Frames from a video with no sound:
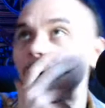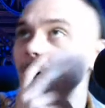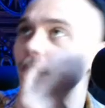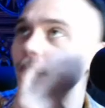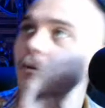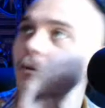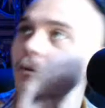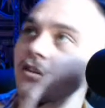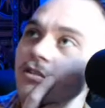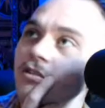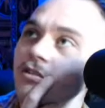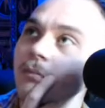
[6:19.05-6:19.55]

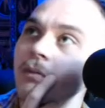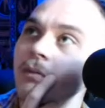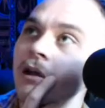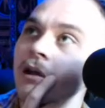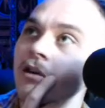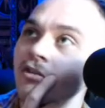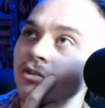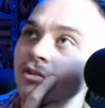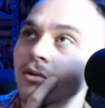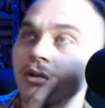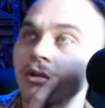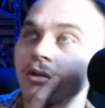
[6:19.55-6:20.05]
Which is a
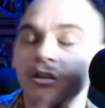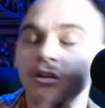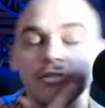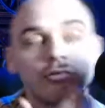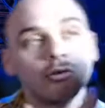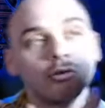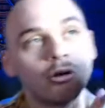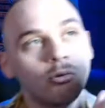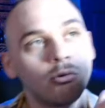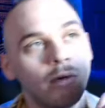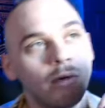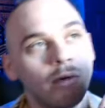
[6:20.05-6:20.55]
better
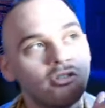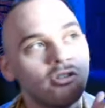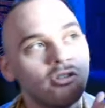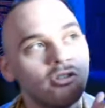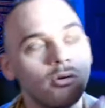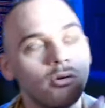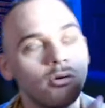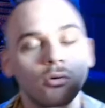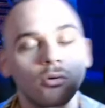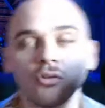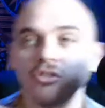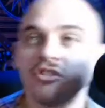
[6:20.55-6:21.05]
choice,
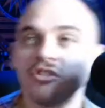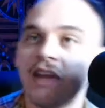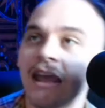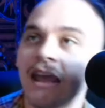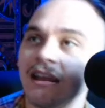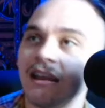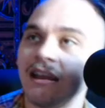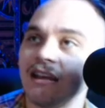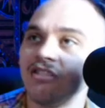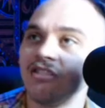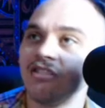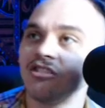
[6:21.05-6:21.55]
regression or
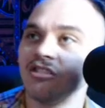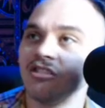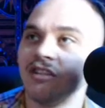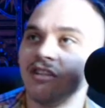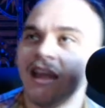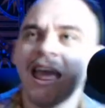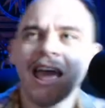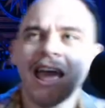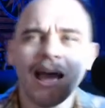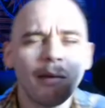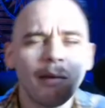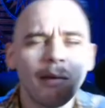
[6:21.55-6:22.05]
stagnation?
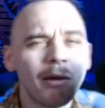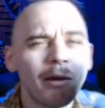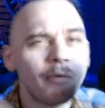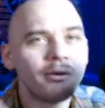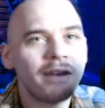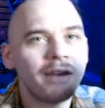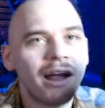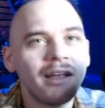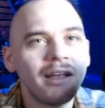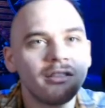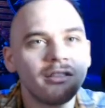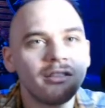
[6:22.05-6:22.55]
How about
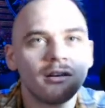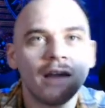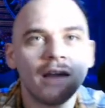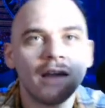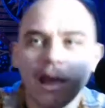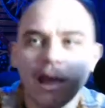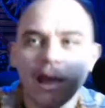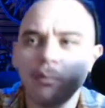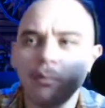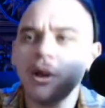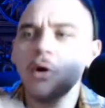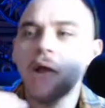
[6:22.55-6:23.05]
neither?
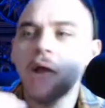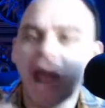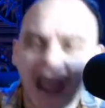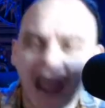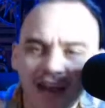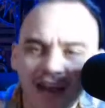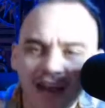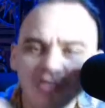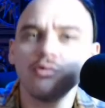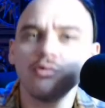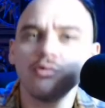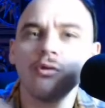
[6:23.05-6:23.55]
How about
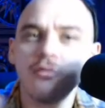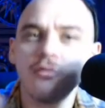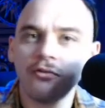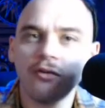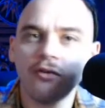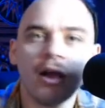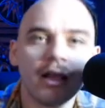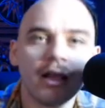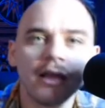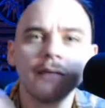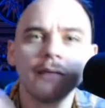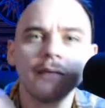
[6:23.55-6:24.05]
actual
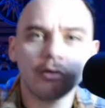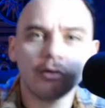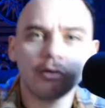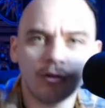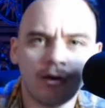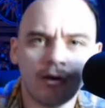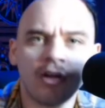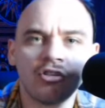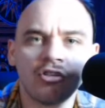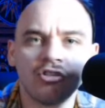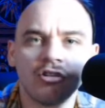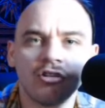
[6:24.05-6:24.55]
fucking
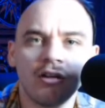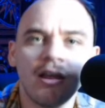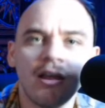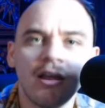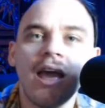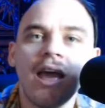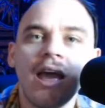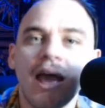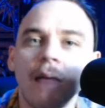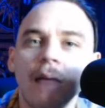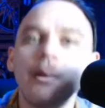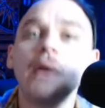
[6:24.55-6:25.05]
progression?
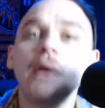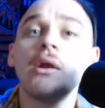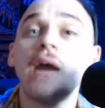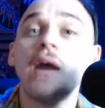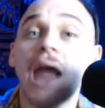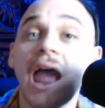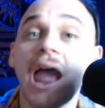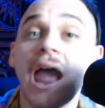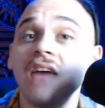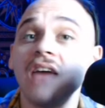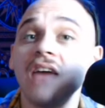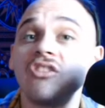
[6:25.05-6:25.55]
How about
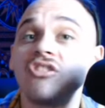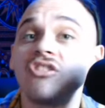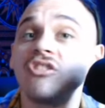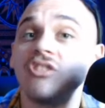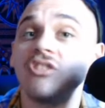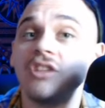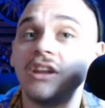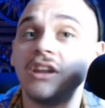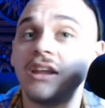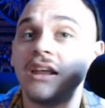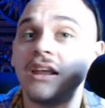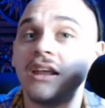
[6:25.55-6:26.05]
I
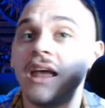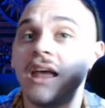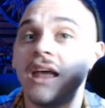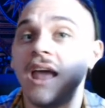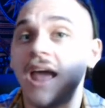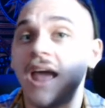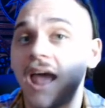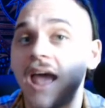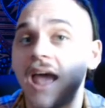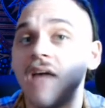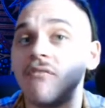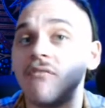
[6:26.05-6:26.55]
actually
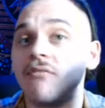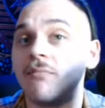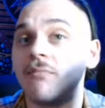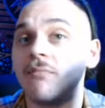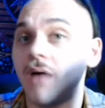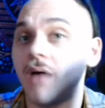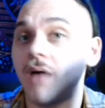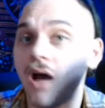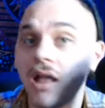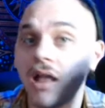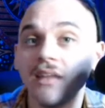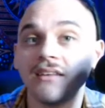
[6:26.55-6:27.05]
have
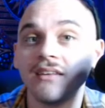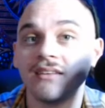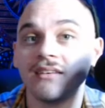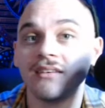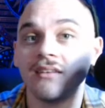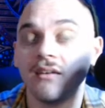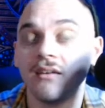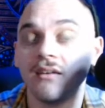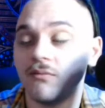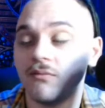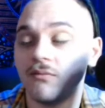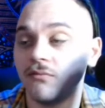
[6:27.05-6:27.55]

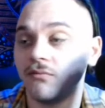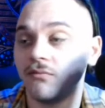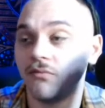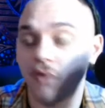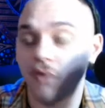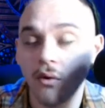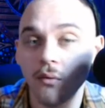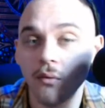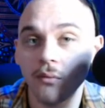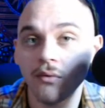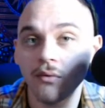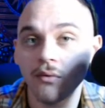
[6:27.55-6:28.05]

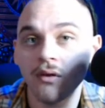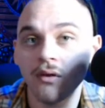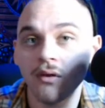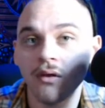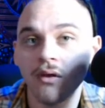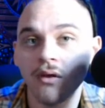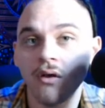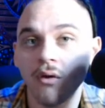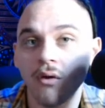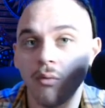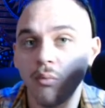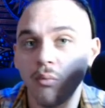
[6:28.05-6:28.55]
vote
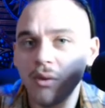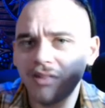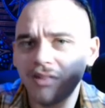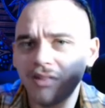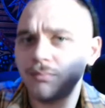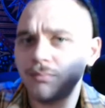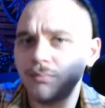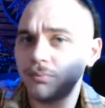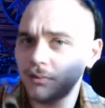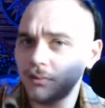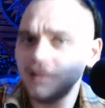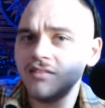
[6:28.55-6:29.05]

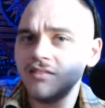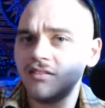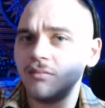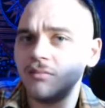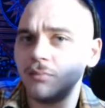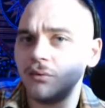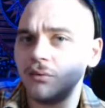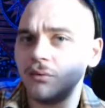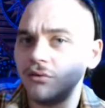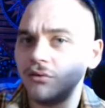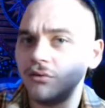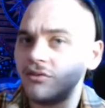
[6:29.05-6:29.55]
with
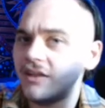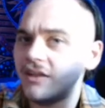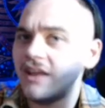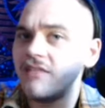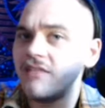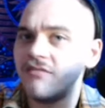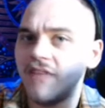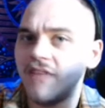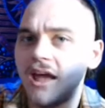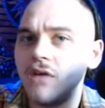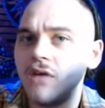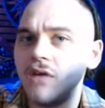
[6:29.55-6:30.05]
principles
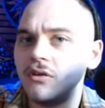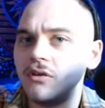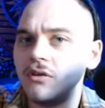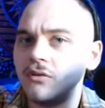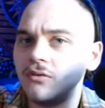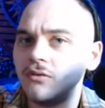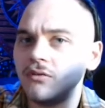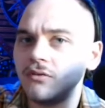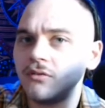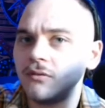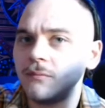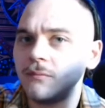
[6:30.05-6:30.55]
and
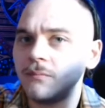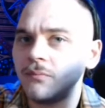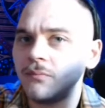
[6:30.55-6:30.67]
values?